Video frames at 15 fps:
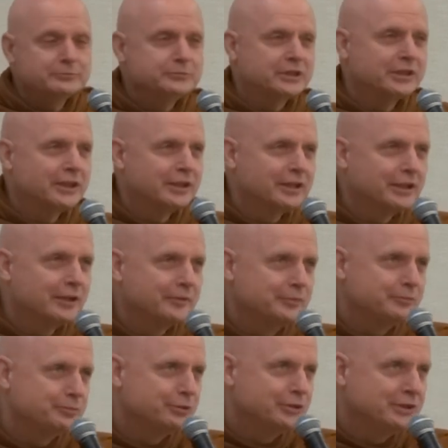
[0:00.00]
But I
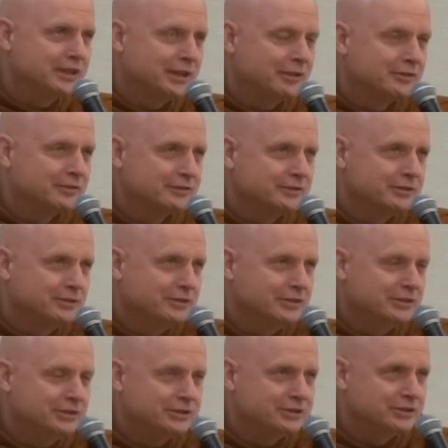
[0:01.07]
would point out,
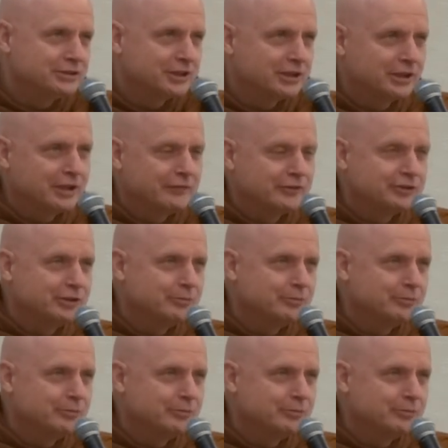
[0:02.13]
this is a kind of a